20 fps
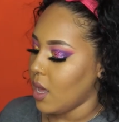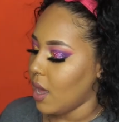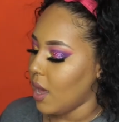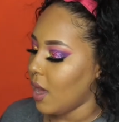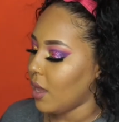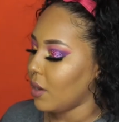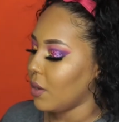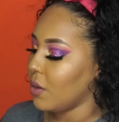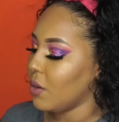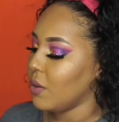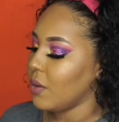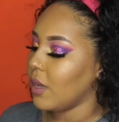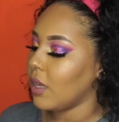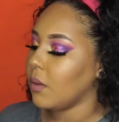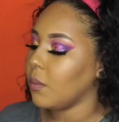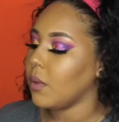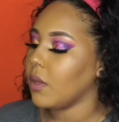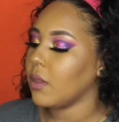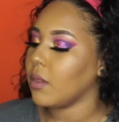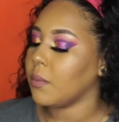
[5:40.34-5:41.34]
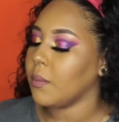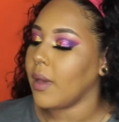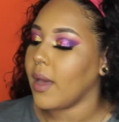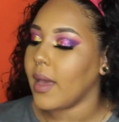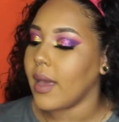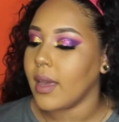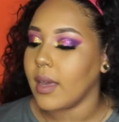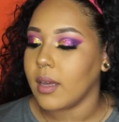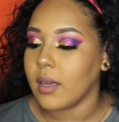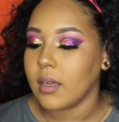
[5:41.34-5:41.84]
I uh, go in with
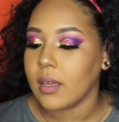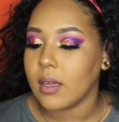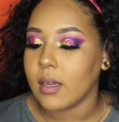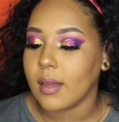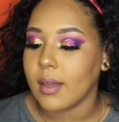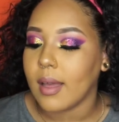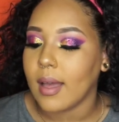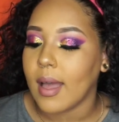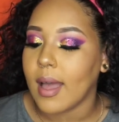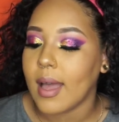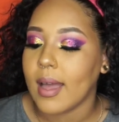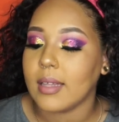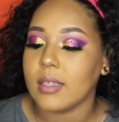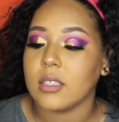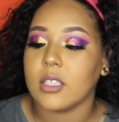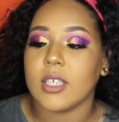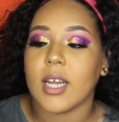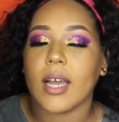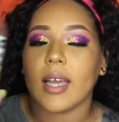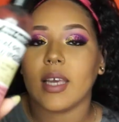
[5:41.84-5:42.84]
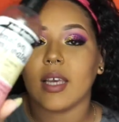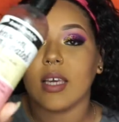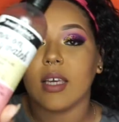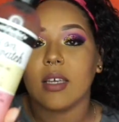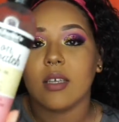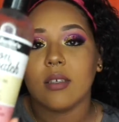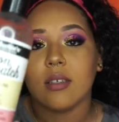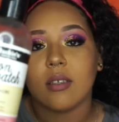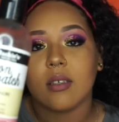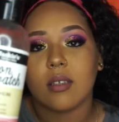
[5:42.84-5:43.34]
my Aunt Jackie
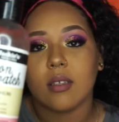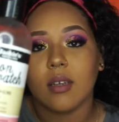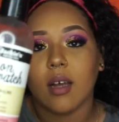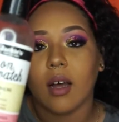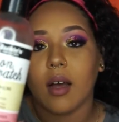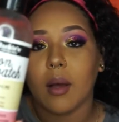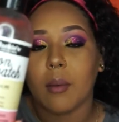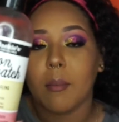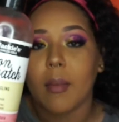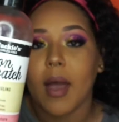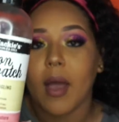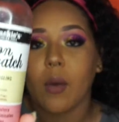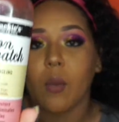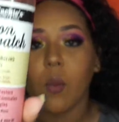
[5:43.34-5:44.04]
is Knot On My